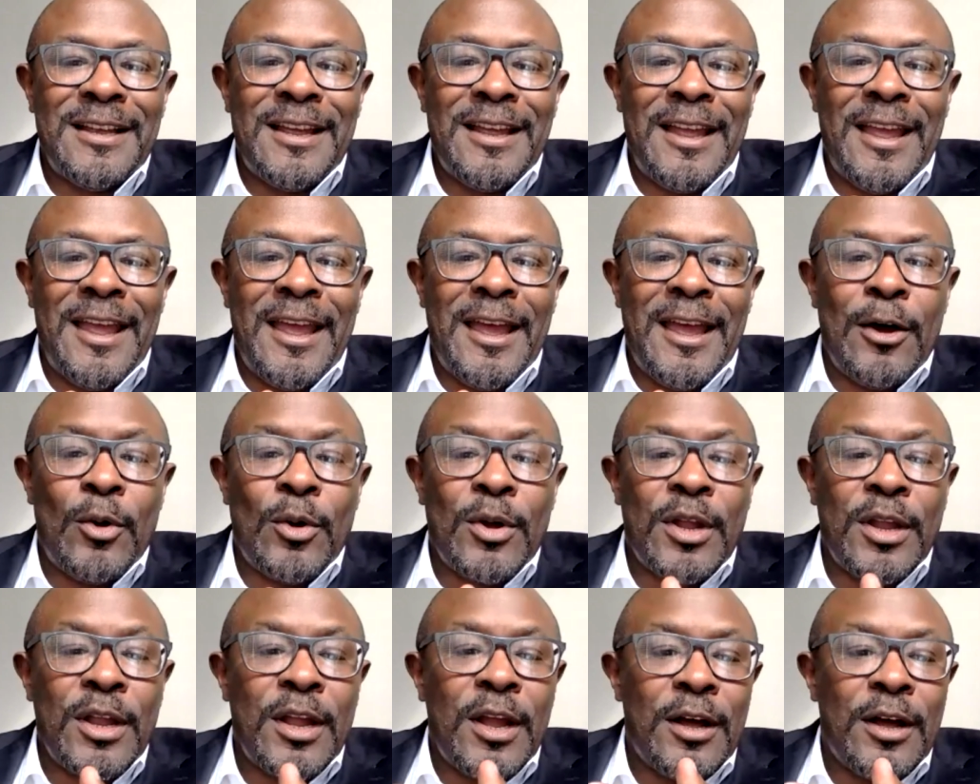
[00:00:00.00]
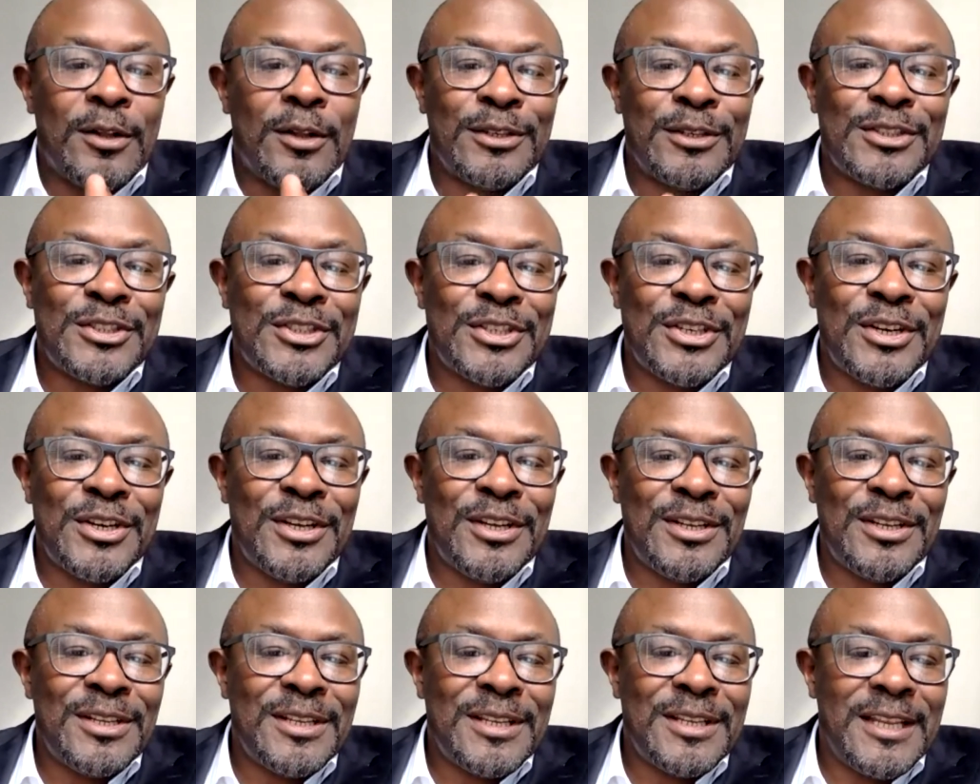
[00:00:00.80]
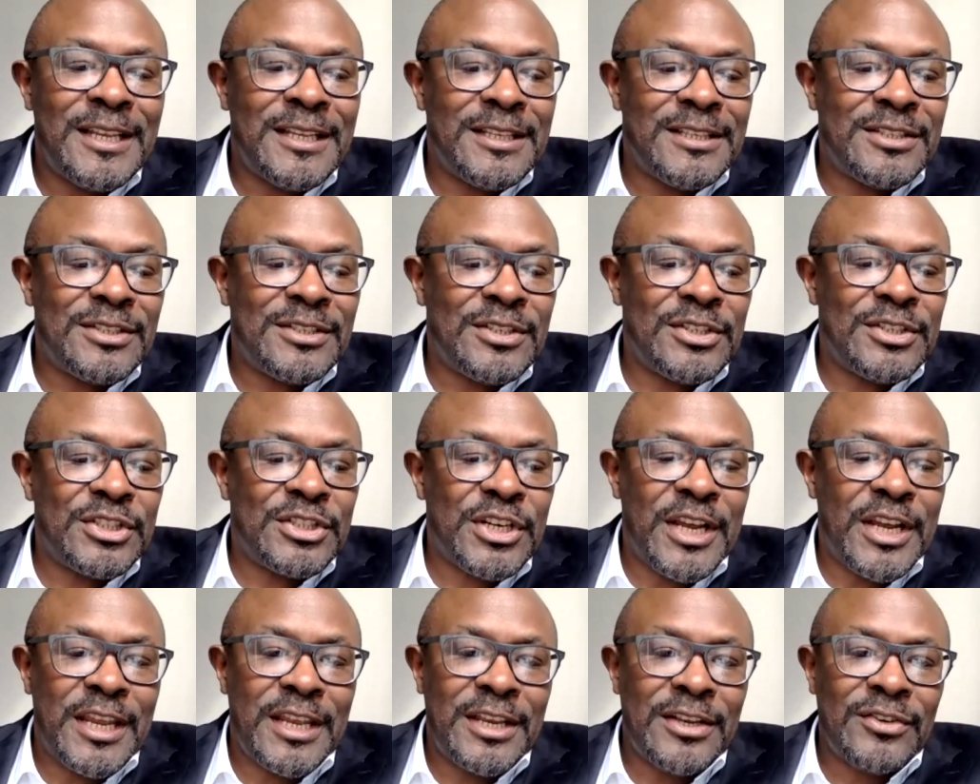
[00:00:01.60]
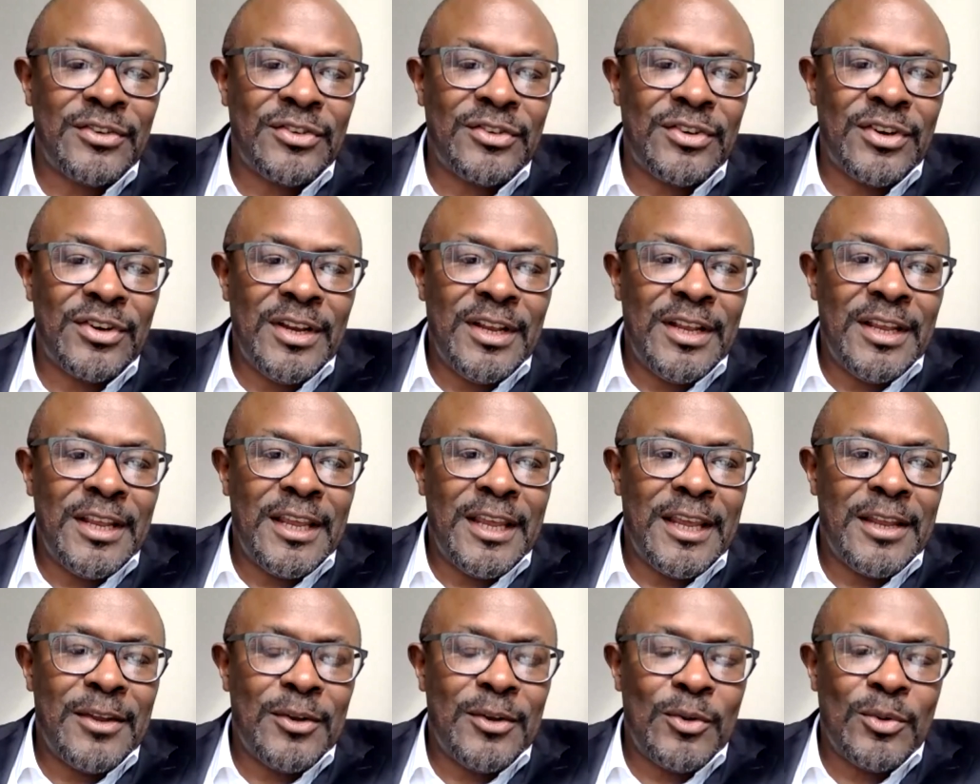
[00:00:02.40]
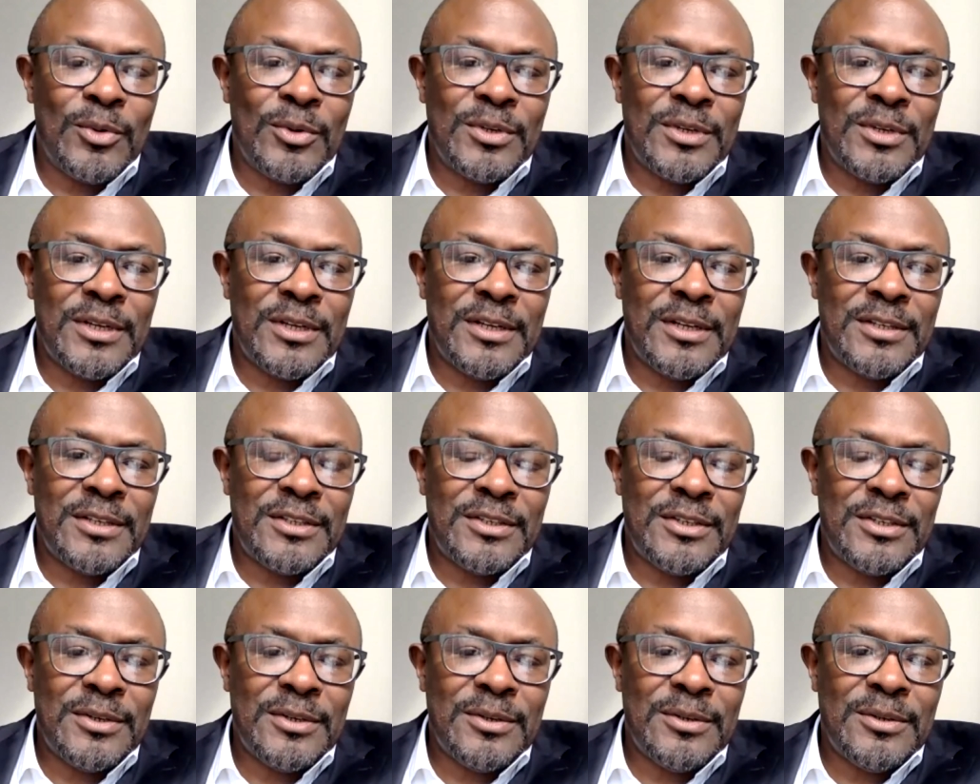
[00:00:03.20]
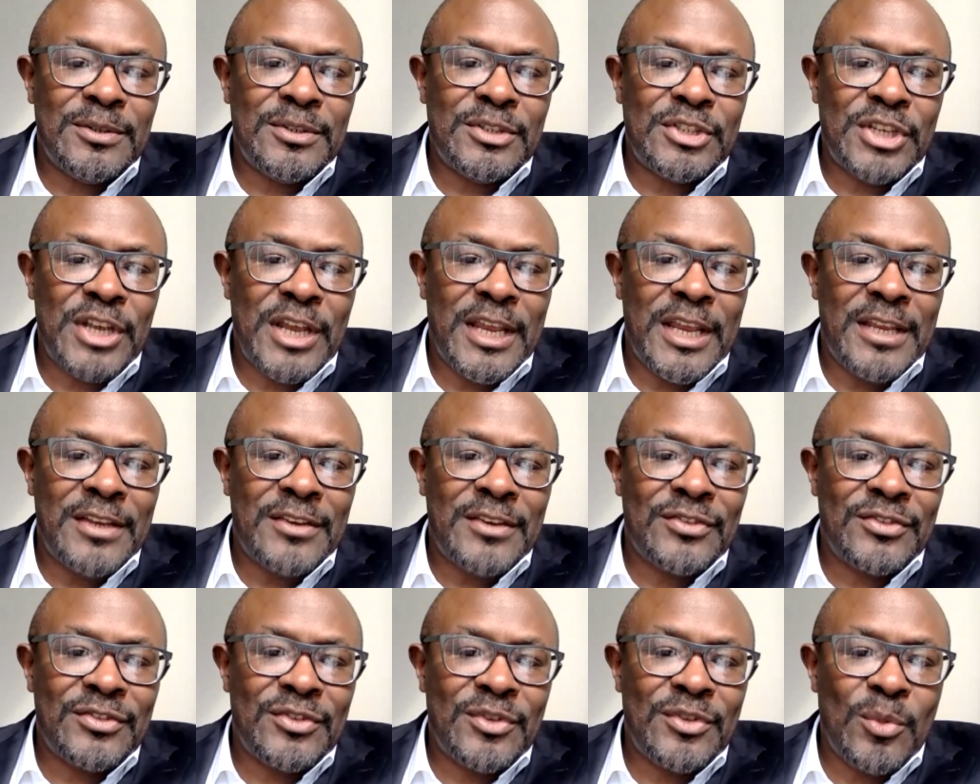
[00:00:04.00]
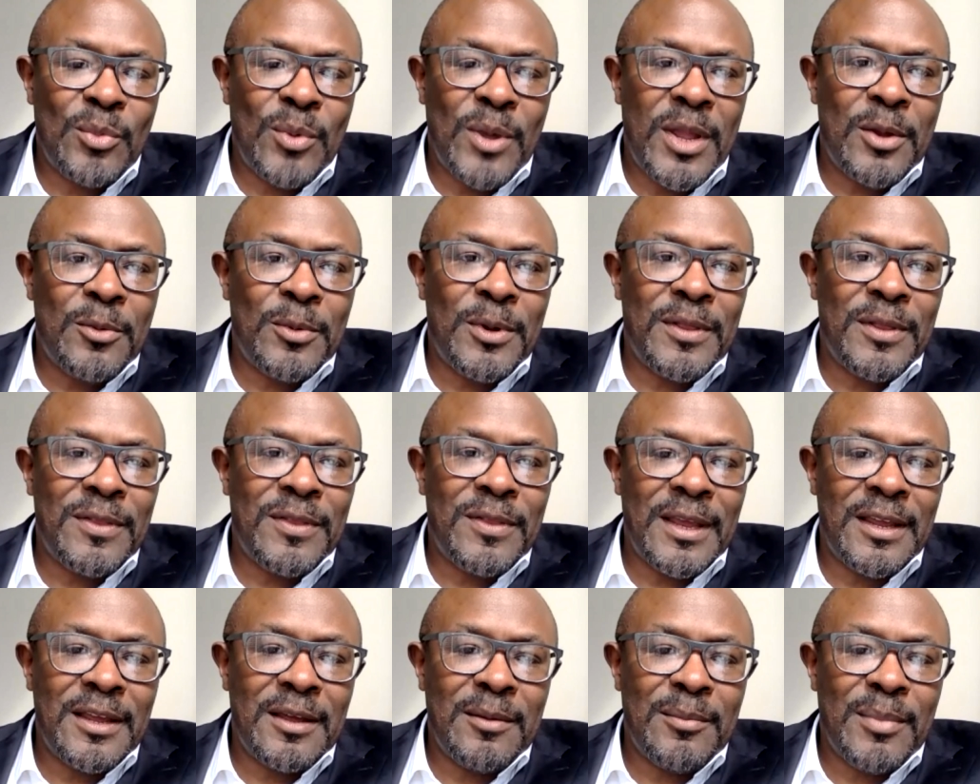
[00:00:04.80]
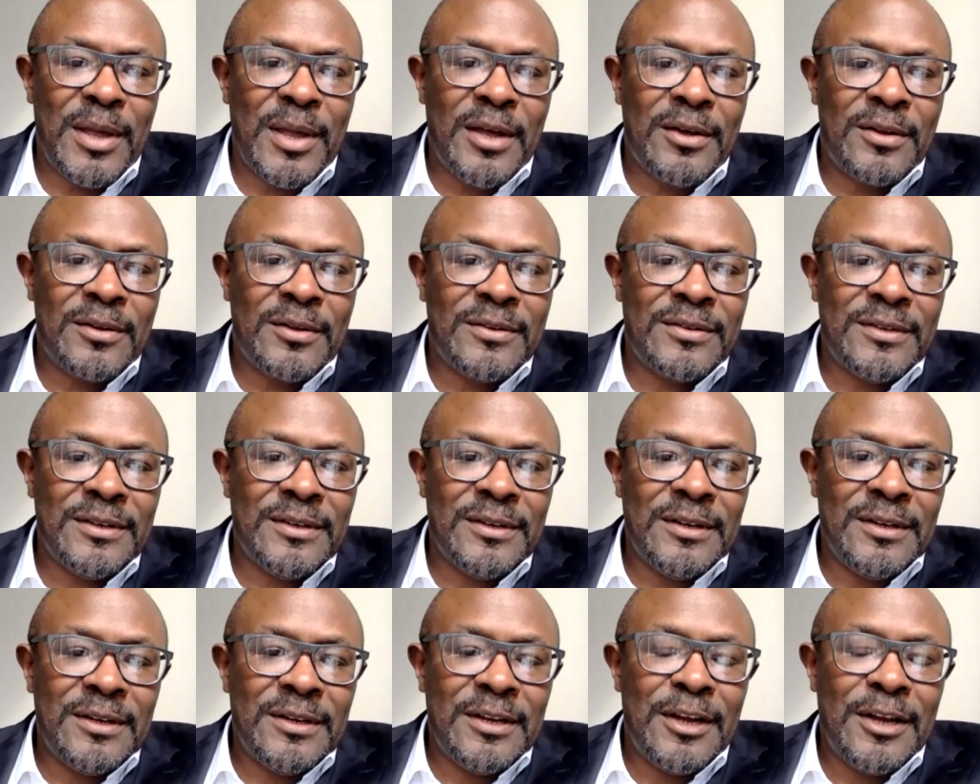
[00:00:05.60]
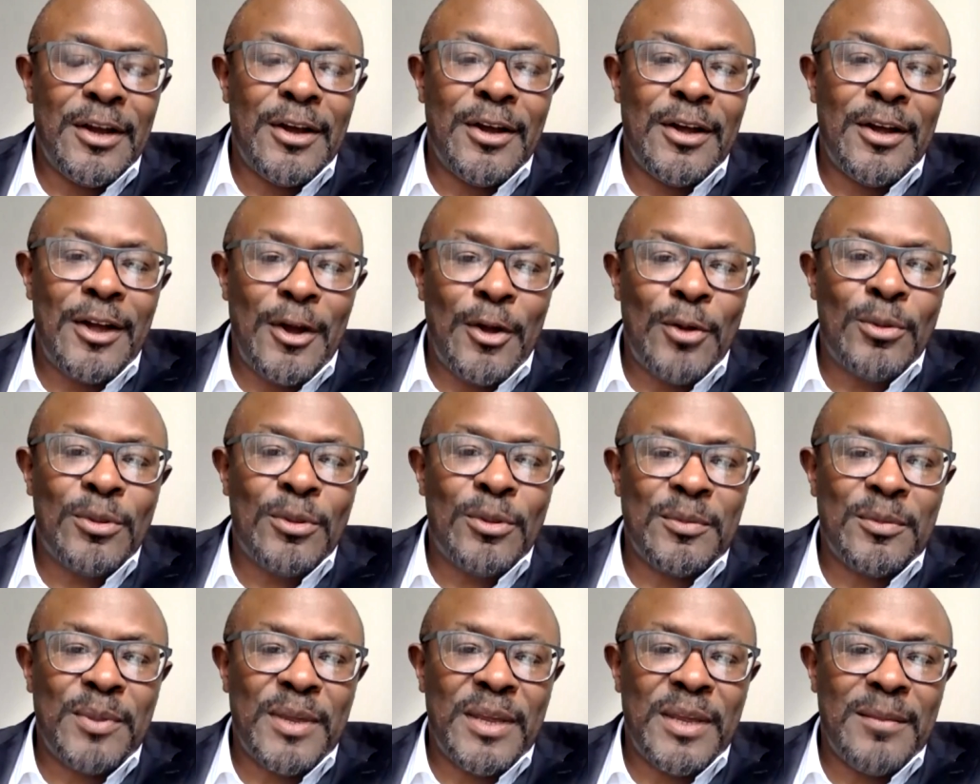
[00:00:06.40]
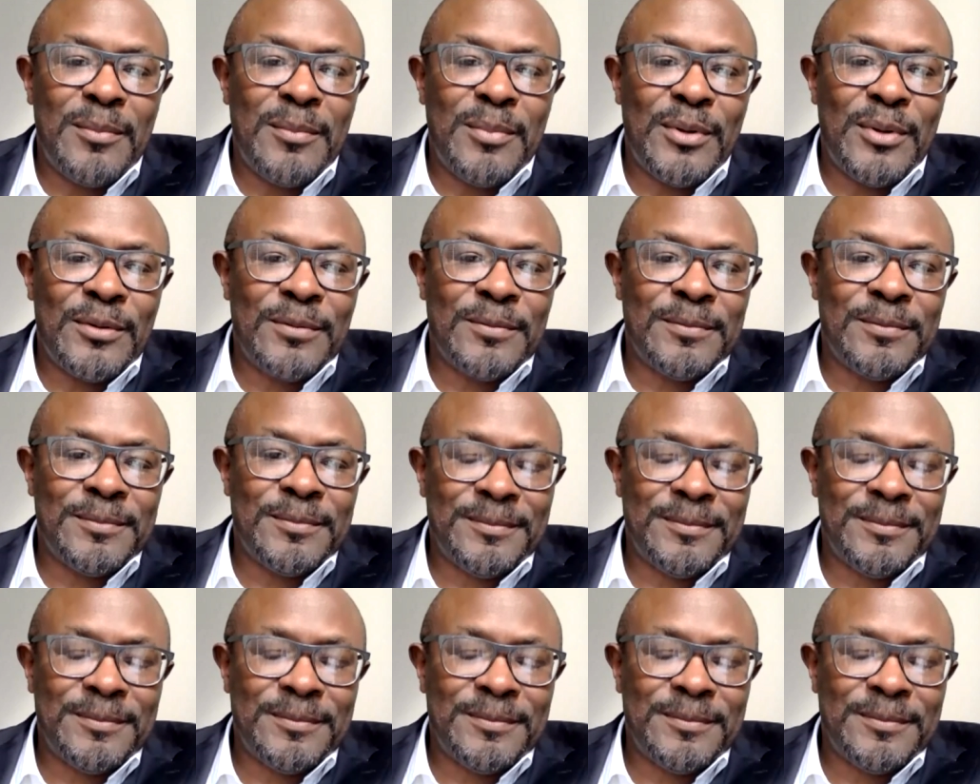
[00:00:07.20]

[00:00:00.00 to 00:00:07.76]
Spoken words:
how culture needs to change in order to change the way we think about older people?